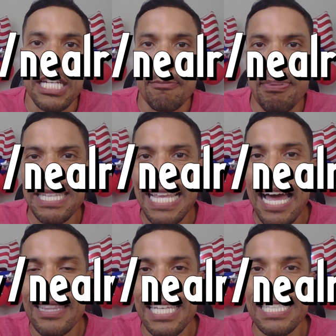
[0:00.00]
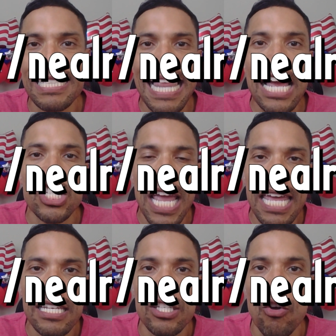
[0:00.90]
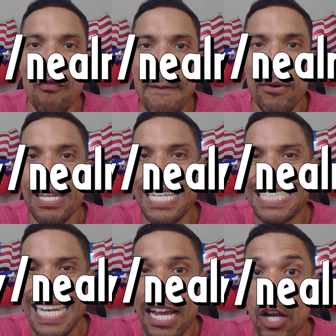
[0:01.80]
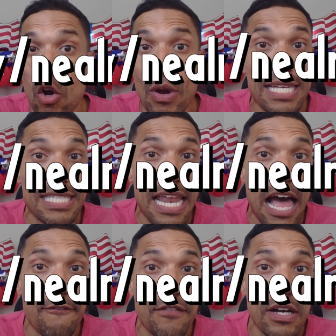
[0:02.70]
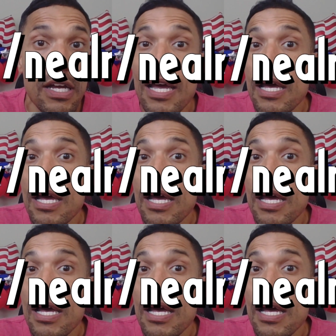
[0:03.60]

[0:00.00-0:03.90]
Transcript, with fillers: That's bit.ly slash N is in November, E is in Echo, A is in Alpha,